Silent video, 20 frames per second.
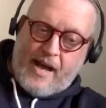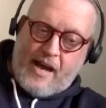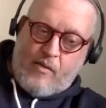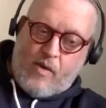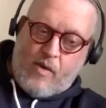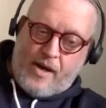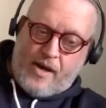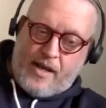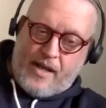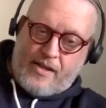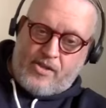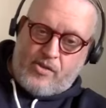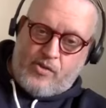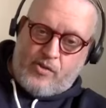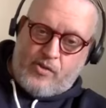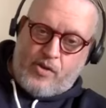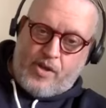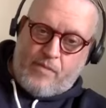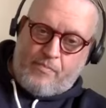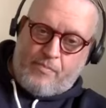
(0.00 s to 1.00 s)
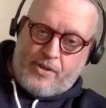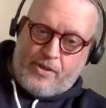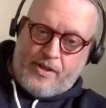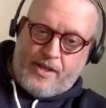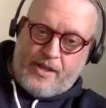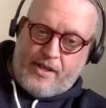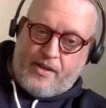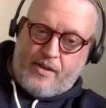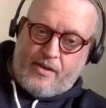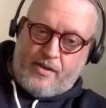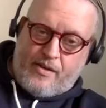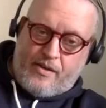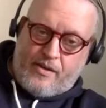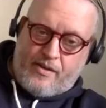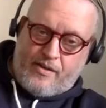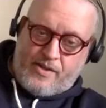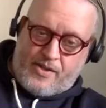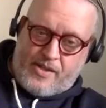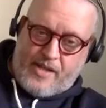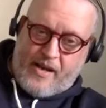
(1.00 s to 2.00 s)
that. I want to get to the
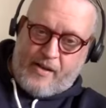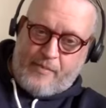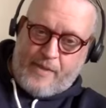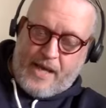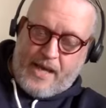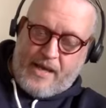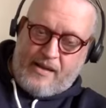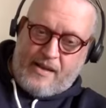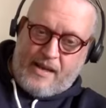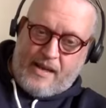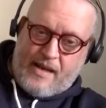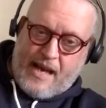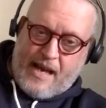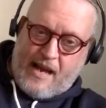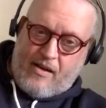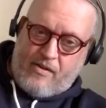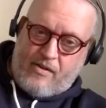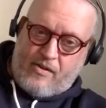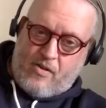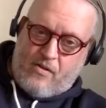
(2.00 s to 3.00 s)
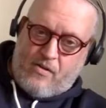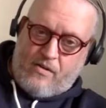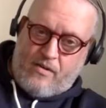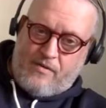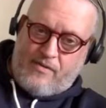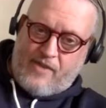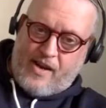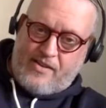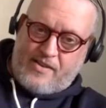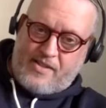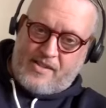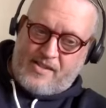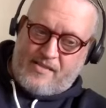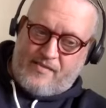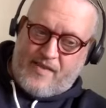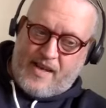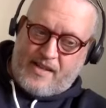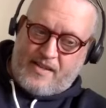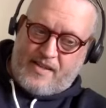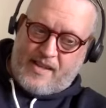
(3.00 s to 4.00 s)
political stalemate and how coronavirus is
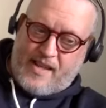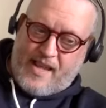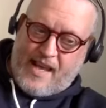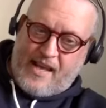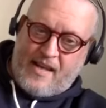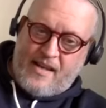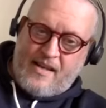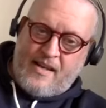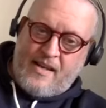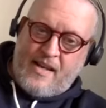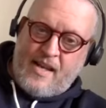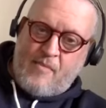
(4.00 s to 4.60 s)
affecting that.